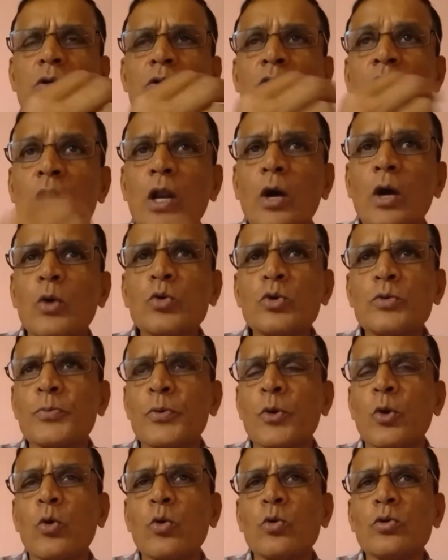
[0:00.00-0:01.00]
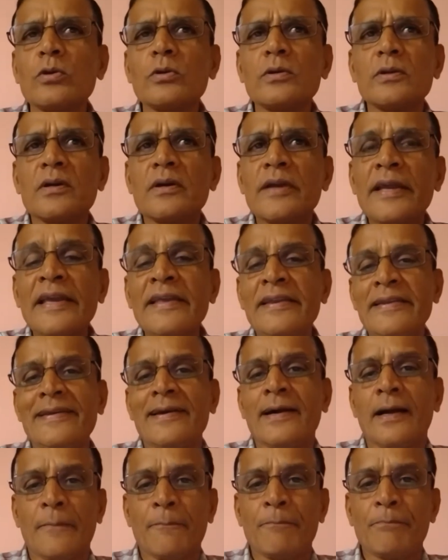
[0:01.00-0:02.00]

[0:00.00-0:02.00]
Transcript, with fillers: drought prone area.